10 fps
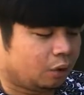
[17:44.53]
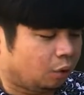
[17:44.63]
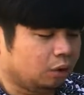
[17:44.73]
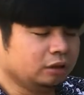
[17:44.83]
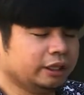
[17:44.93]

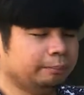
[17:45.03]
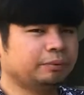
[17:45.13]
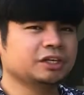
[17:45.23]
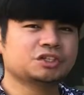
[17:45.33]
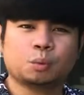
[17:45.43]
all
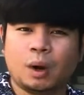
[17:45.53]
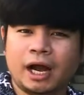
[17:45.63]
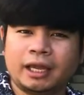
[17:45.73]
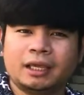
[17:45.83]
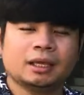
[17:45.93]
numbers
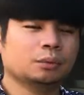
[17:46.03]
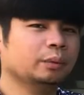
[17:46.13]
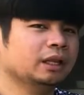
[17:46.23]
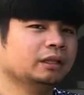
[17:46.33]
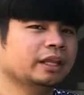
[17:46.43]
y
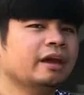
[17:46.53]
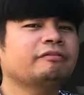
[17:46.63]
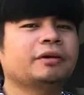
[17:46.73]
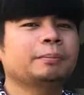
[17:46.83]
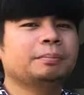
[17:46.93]
will never